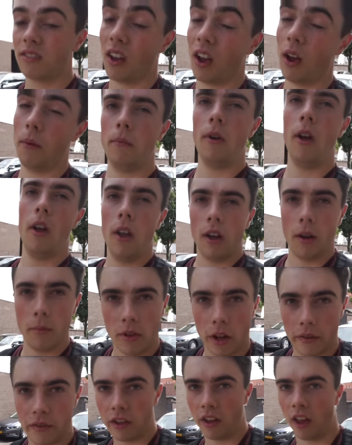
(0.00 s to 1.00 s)
time,
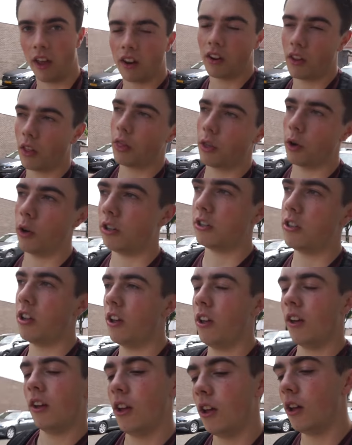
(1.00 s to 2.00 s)
I'm definitely hitting the 3rd.
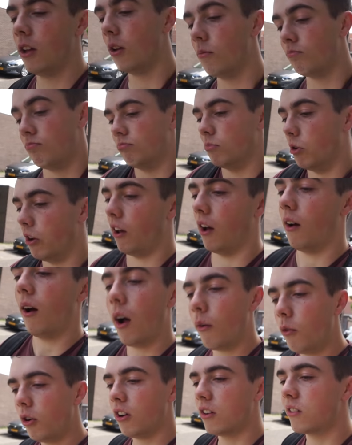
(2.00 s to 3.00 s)
But yeah,
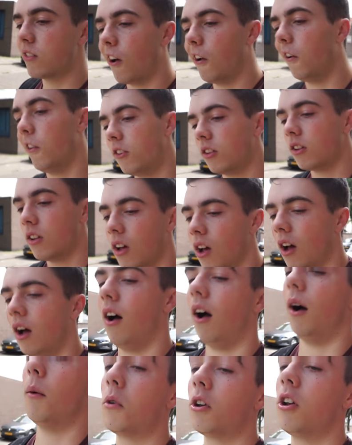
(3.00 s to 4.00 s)
I'm really excited.
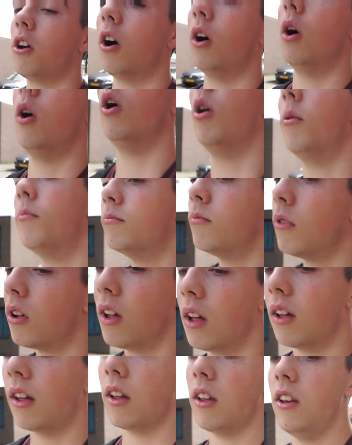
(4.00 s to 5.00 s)
I'm gonna go home,
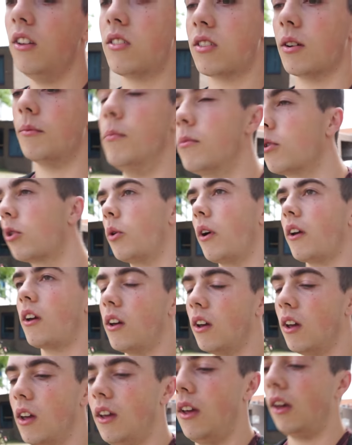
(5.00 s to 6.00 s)
eat some quick,